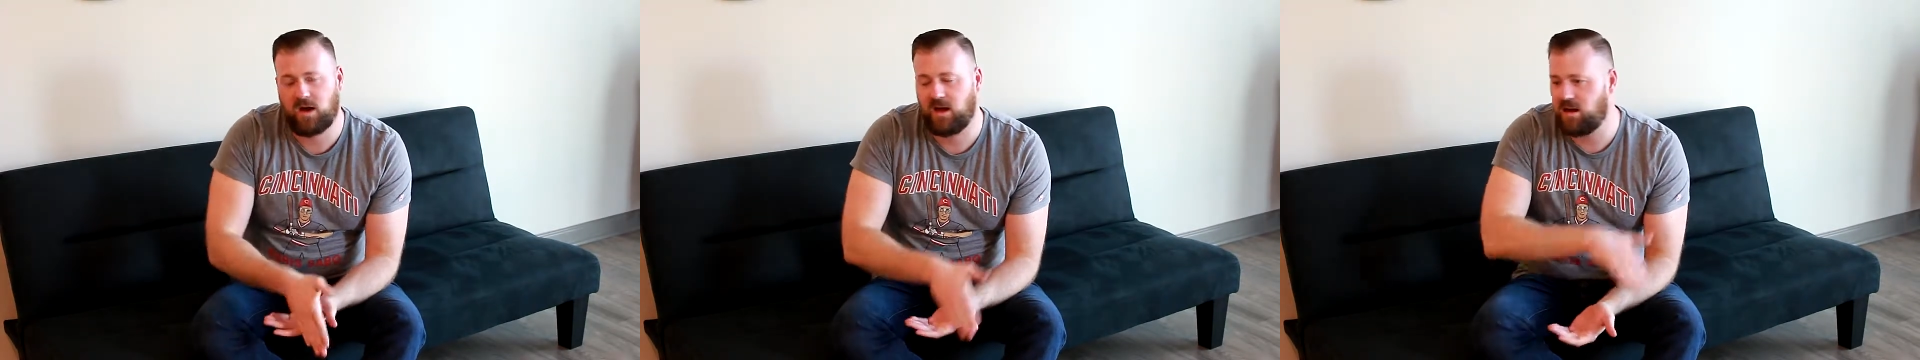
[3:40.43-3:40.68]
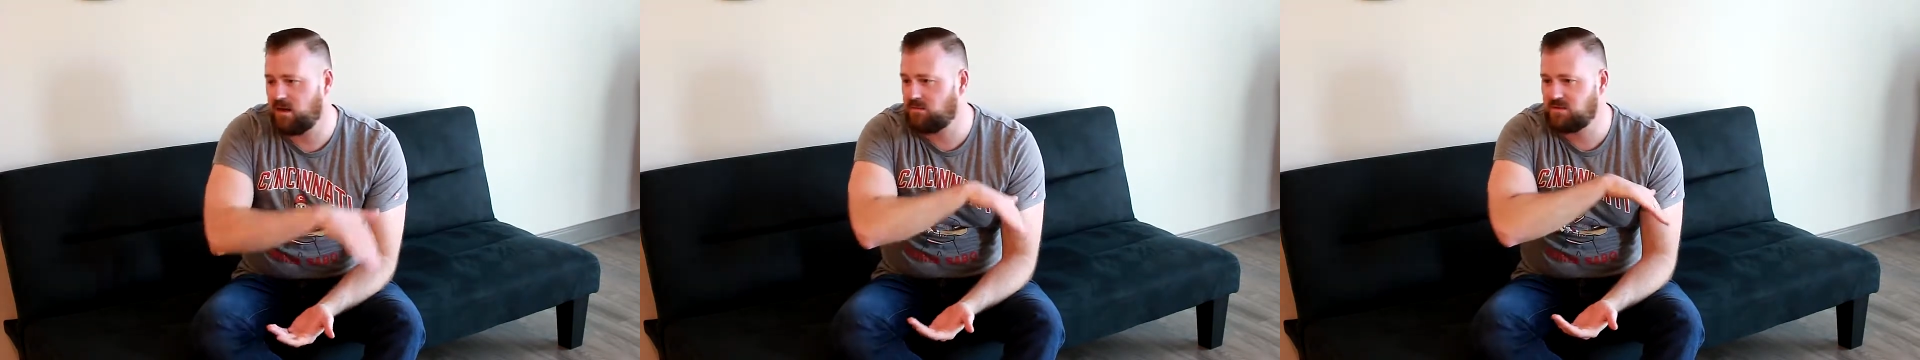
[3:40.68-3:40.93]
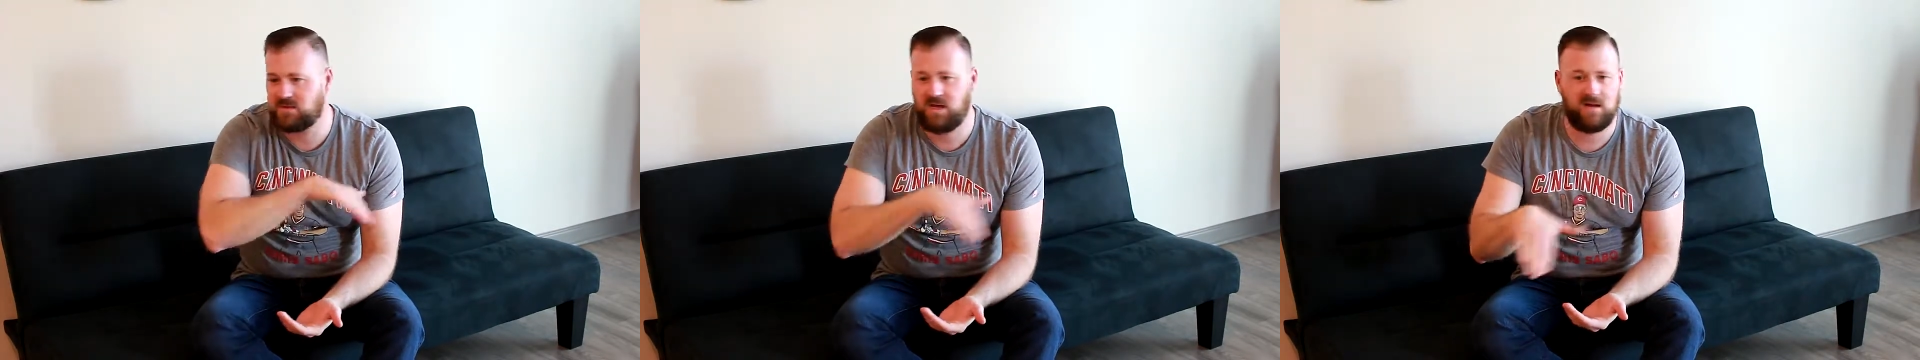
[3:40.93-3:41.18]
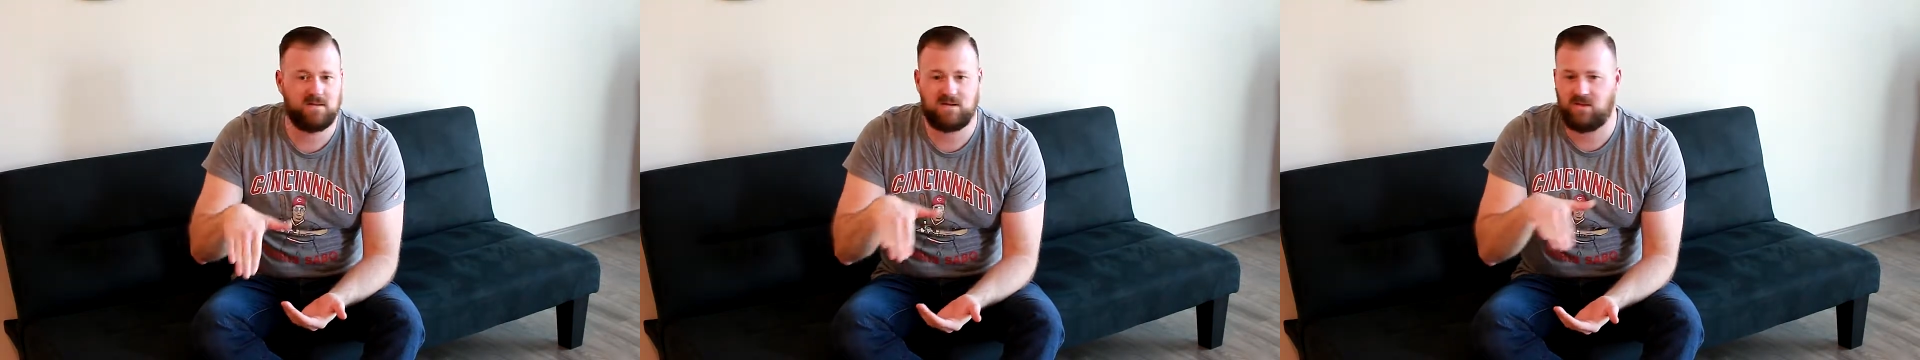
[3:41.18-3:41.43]
It comes
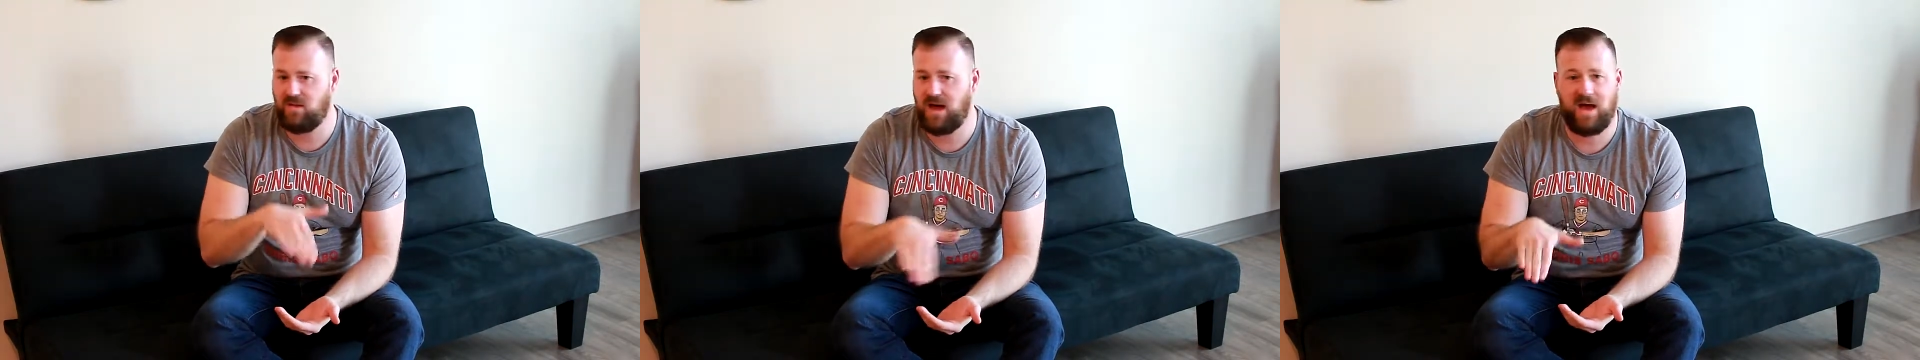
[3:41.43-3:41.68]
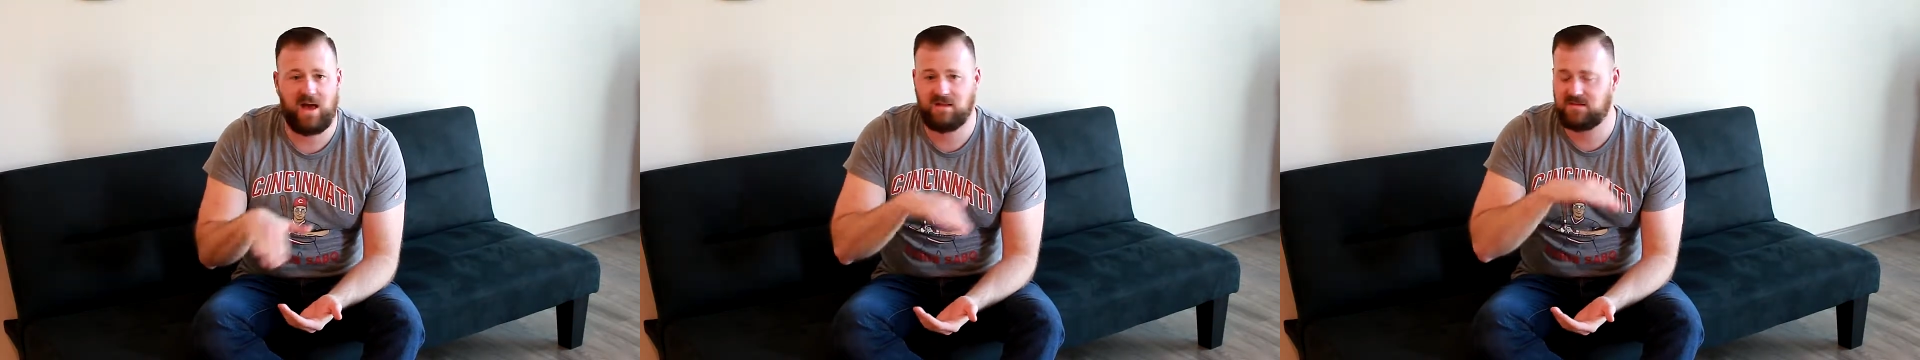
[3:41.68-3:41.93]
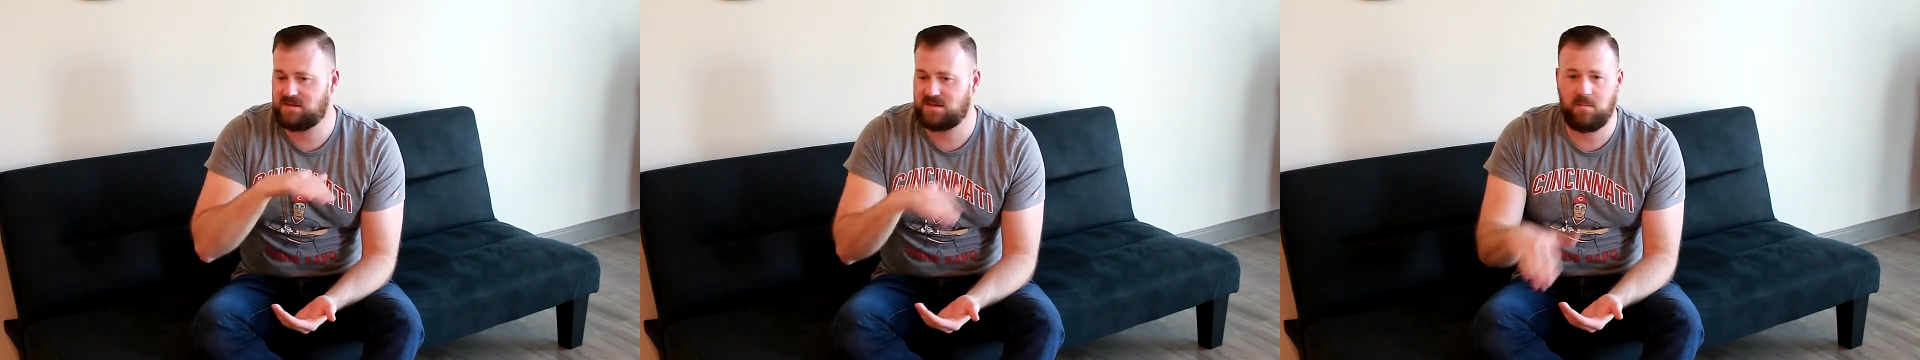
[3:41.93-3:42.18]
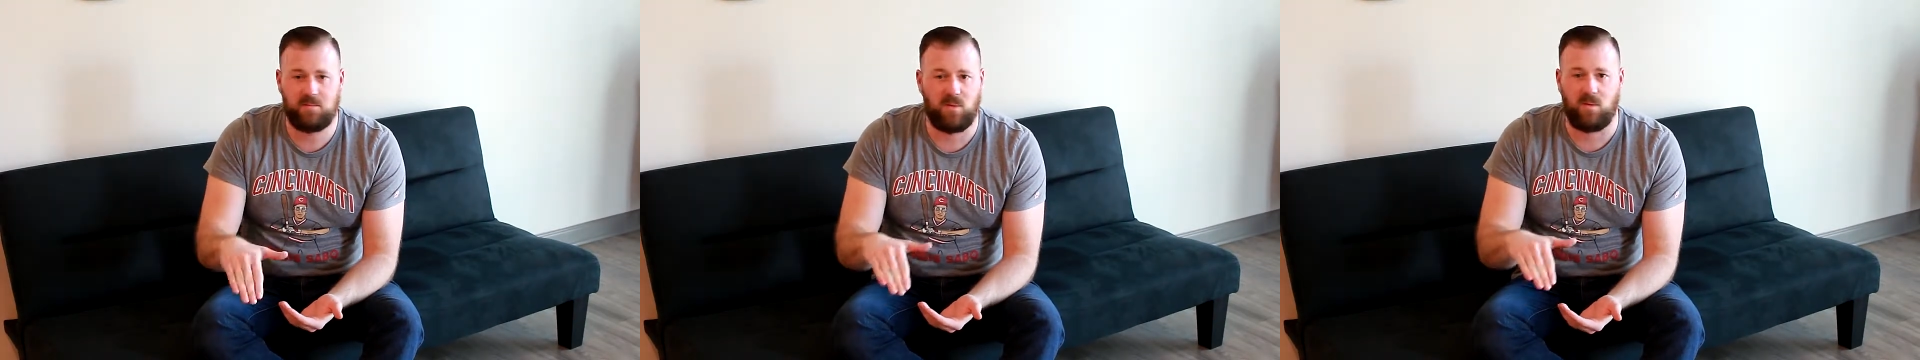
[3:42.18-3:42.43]
down to that
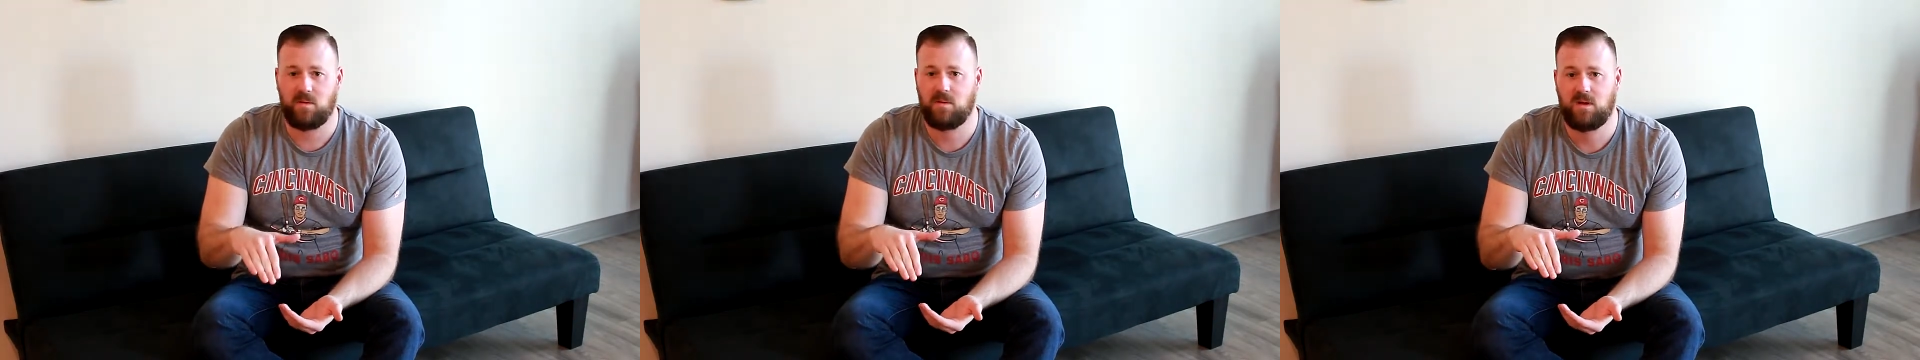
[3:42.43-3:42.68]
simple.